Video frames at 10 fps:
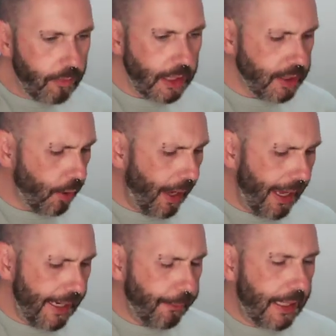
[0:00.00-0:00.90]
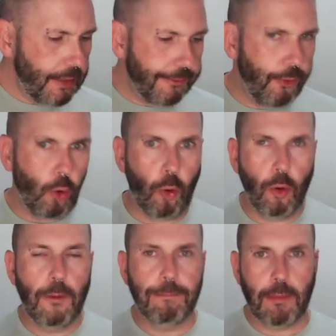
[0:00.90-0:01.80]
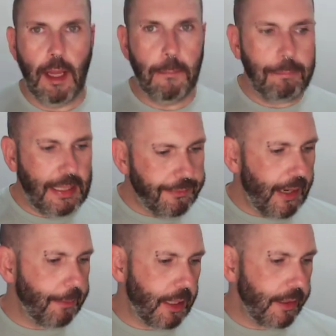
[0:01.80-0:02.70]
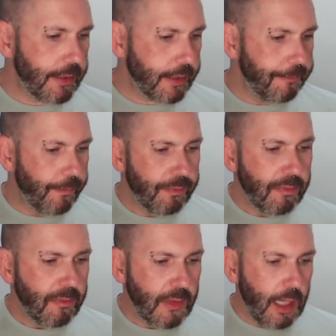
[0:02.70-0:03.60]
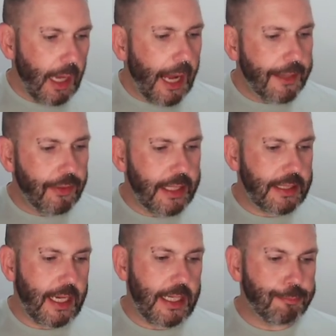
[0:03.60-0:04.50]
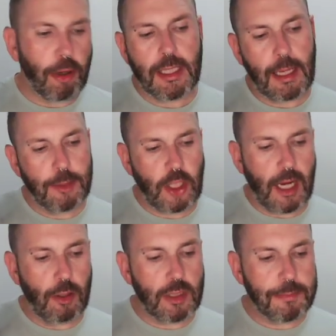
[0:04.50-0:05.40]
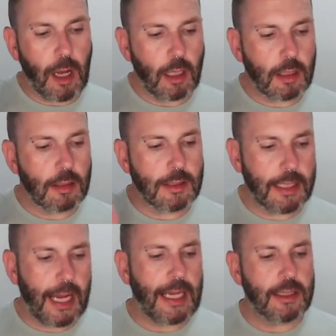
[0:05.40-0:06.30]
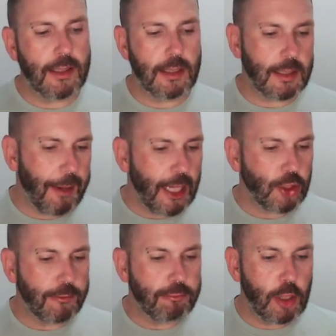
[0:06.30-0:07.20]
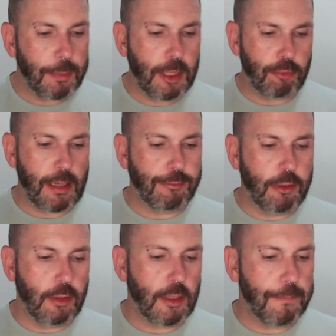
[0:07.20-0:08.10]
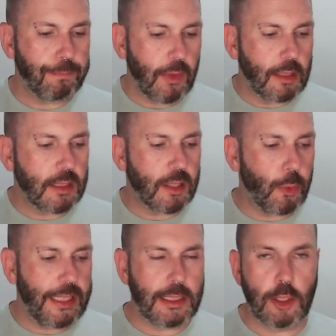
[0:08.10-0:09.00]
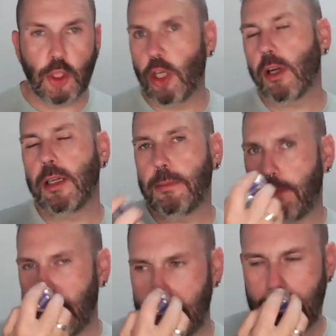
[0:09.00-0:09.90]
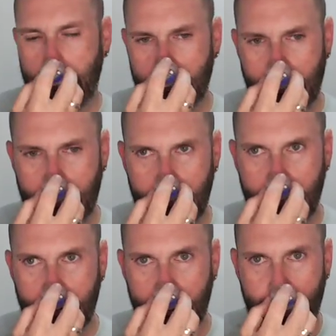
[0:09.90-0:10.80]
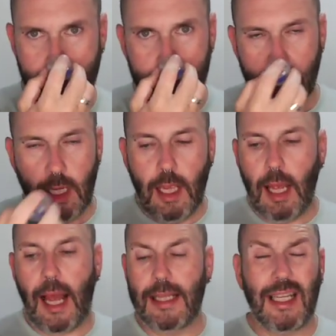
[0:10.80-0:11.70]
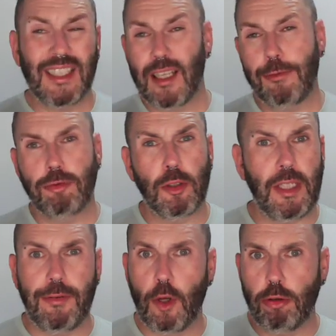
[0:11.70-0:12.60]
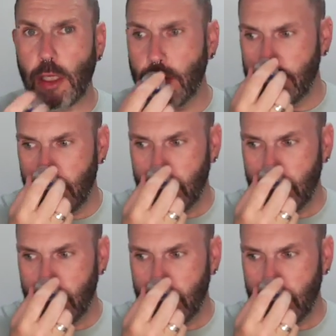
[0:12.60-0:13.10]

So I went for Be Fabulous, and this is bright limoncello sparkles against a splash of ruby grapefruit and sweet sugared musk. And it's a fruity floral.